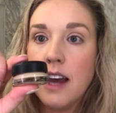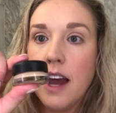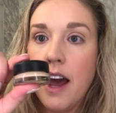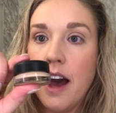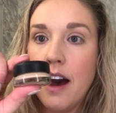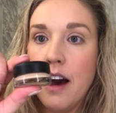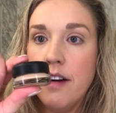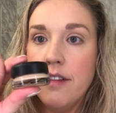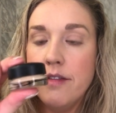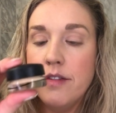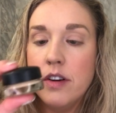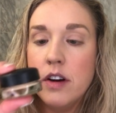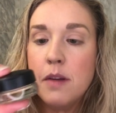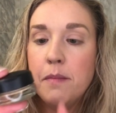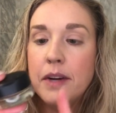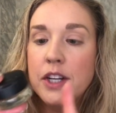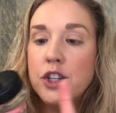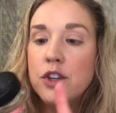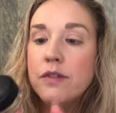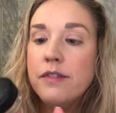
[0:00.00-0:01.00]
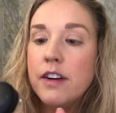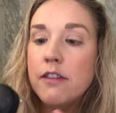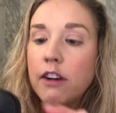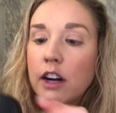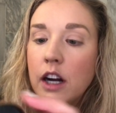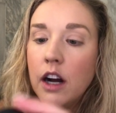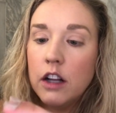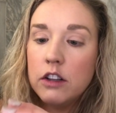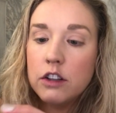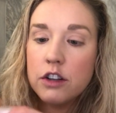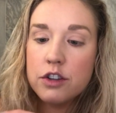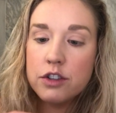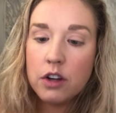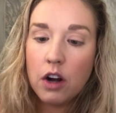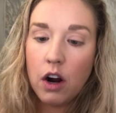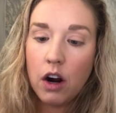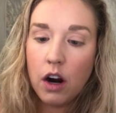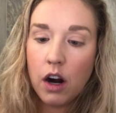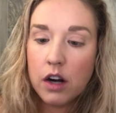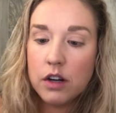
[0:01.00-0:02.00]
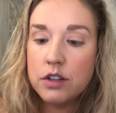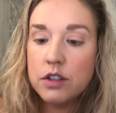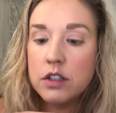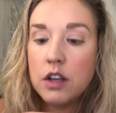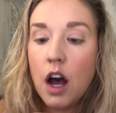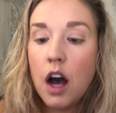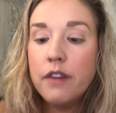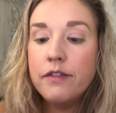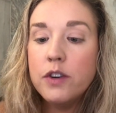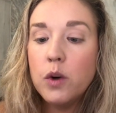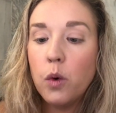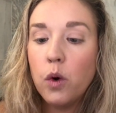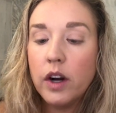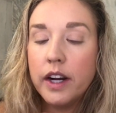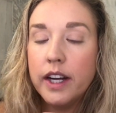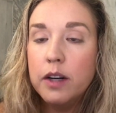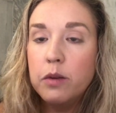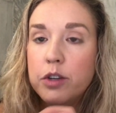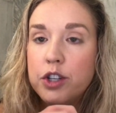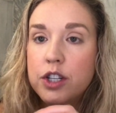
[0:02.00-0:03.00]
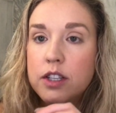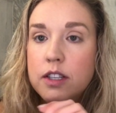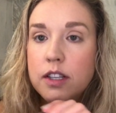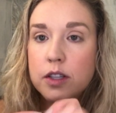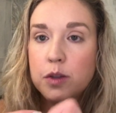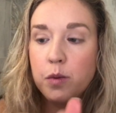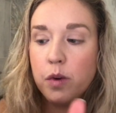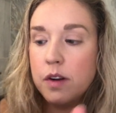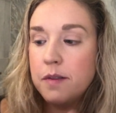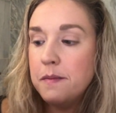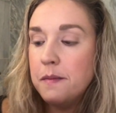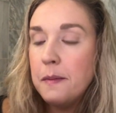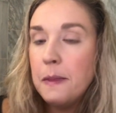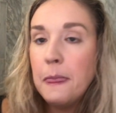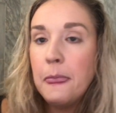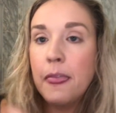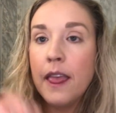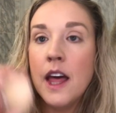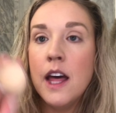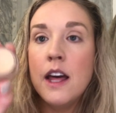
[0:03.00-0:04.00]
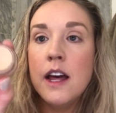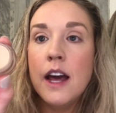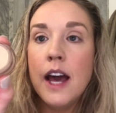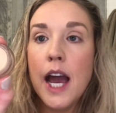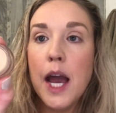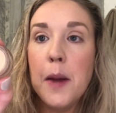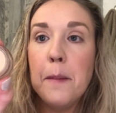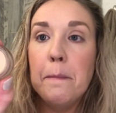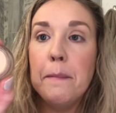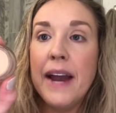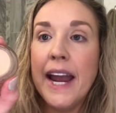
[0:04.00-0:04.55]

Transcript: I have, my two favorite colors are Soft Orchid, which is this one, and